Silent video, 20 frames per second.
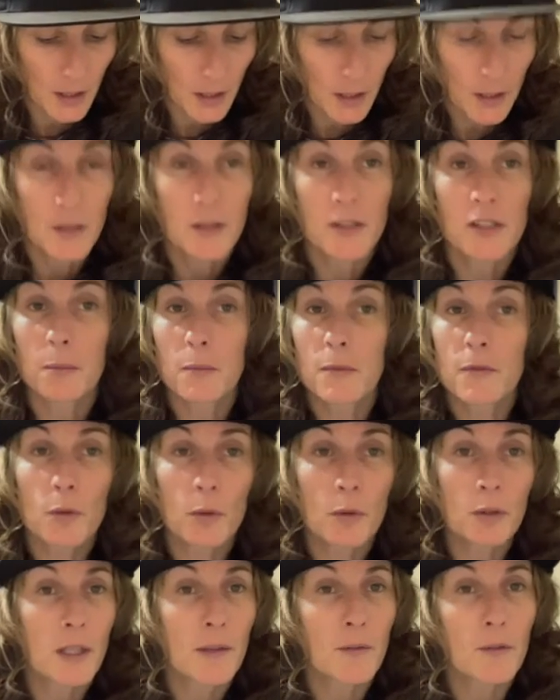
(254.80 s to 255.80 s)
Some of you
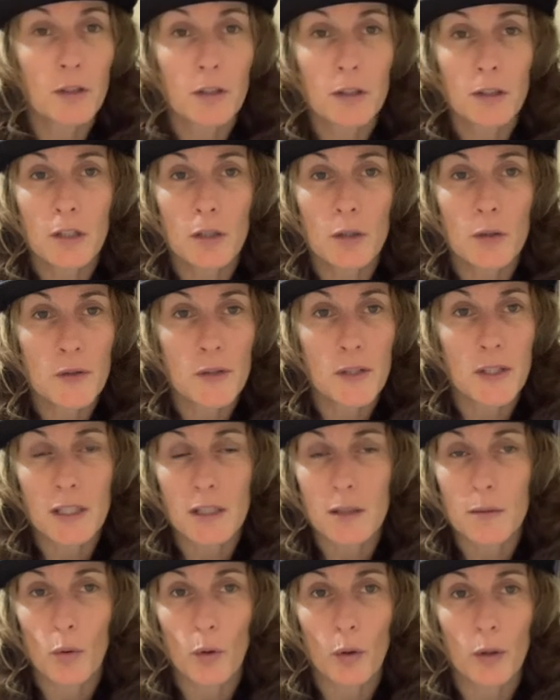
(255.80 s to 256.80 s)
are never going to use the
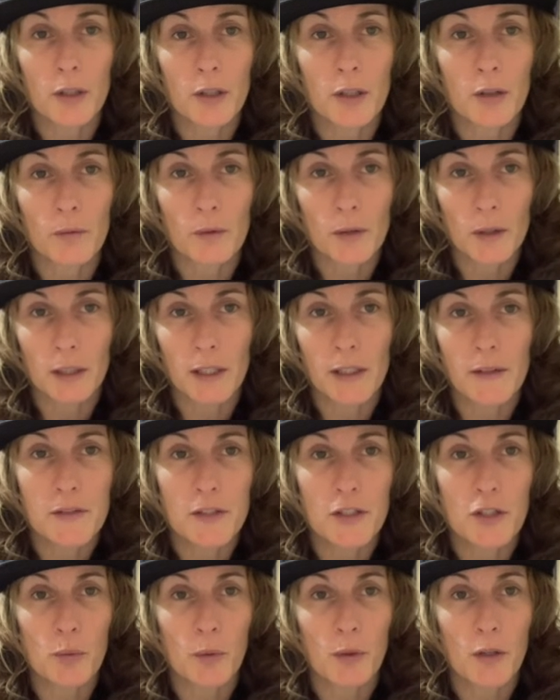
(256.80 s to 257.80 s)
keyboard in a real life
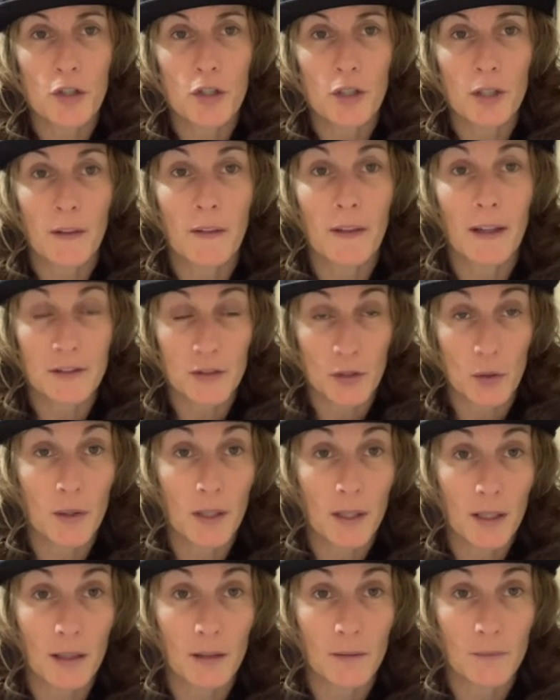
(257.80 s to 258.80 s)
situation, and that's
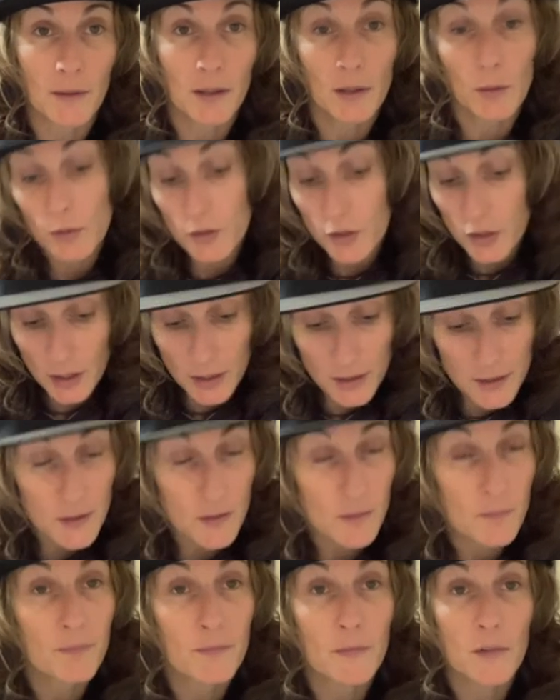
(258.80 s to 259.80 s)
okay. In which
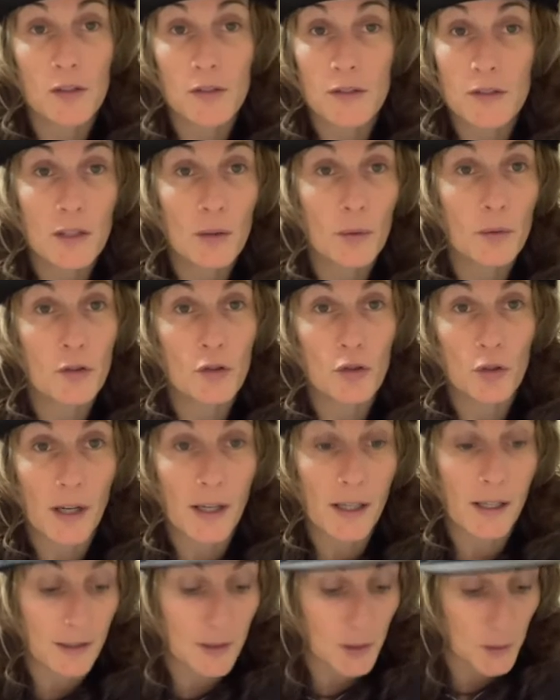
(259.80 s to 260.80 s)
case, you just deal with the
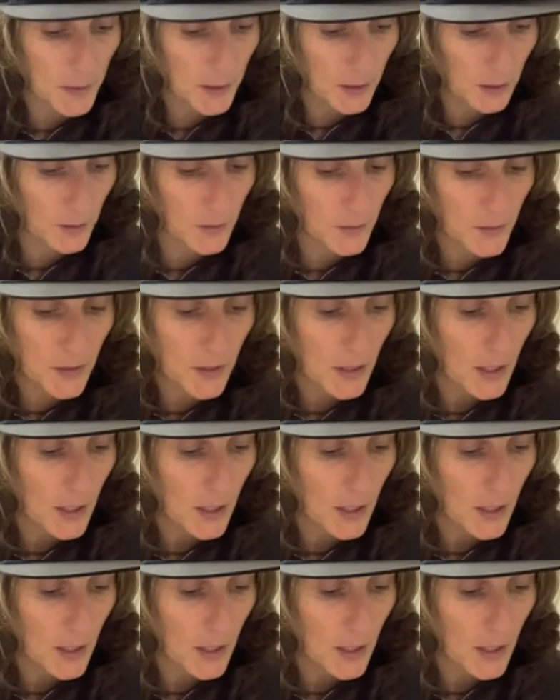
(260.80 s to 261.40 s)
triads because